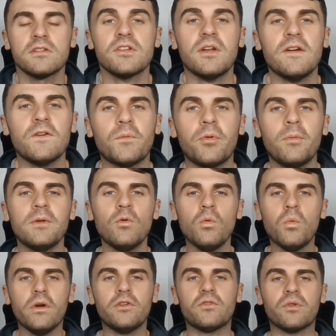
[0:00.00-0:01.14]
So now you're probably all
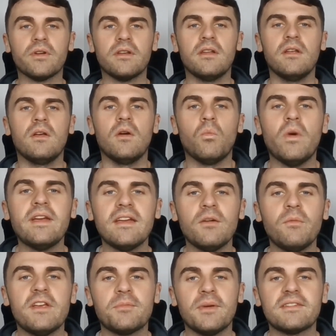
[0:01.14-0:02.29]
wondering, when can
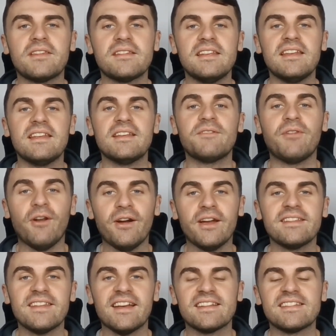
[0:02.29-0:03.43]
we expect to see these flying
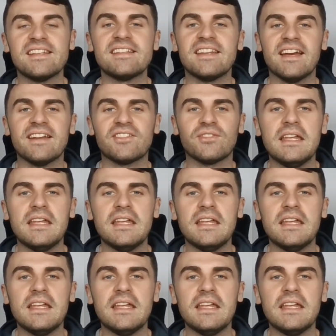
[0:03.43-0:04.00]
taxis in action?